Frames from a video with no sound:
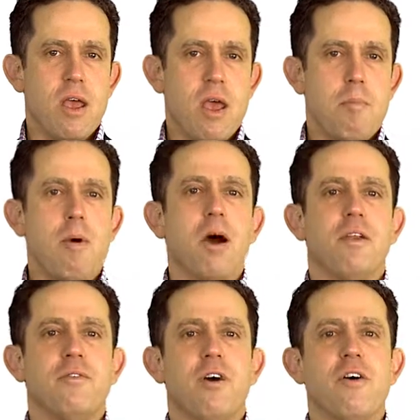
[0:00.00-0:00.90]
It might
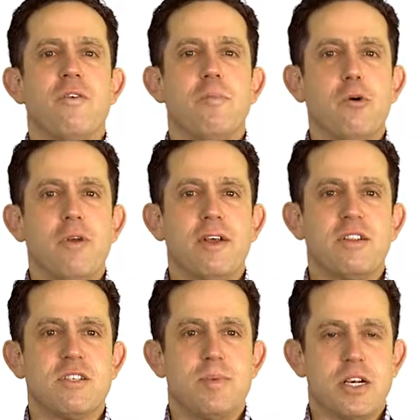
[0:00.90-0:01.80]
involve a building
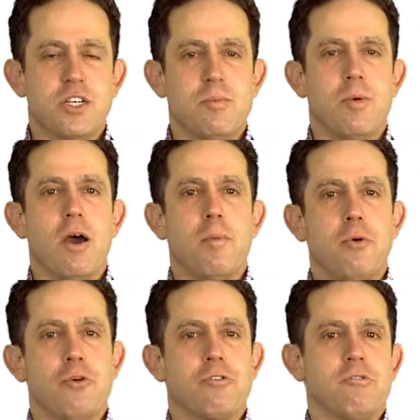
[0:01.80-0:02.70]
inspection by a
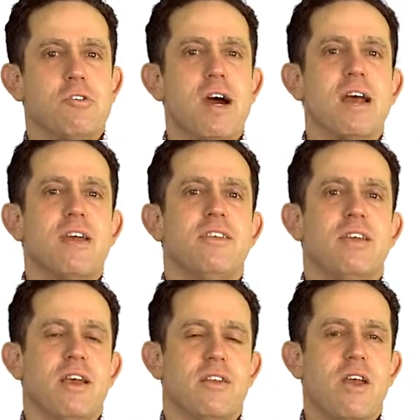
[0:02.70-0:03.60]
builder or
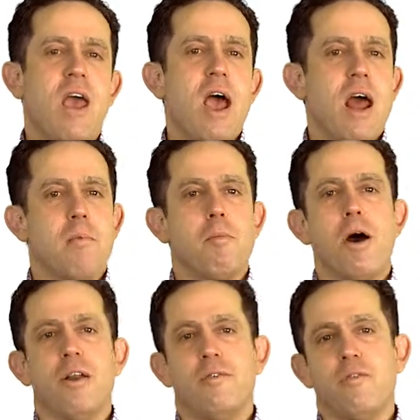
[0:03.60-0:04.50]
architect, and it
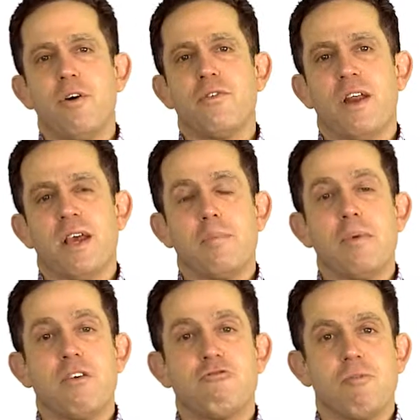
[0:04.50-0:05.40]
might involve getting a
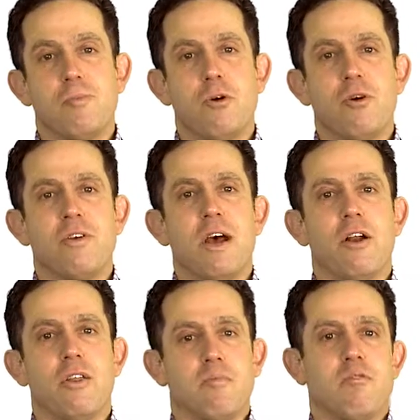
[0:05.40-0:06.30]
pest report done
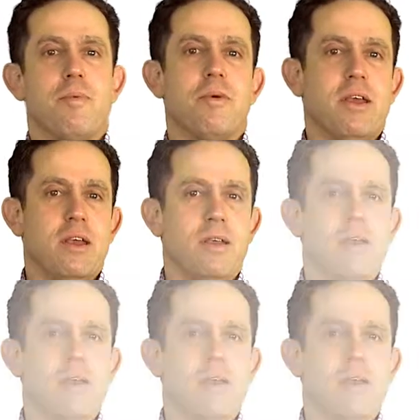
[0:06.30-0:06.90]
on the property.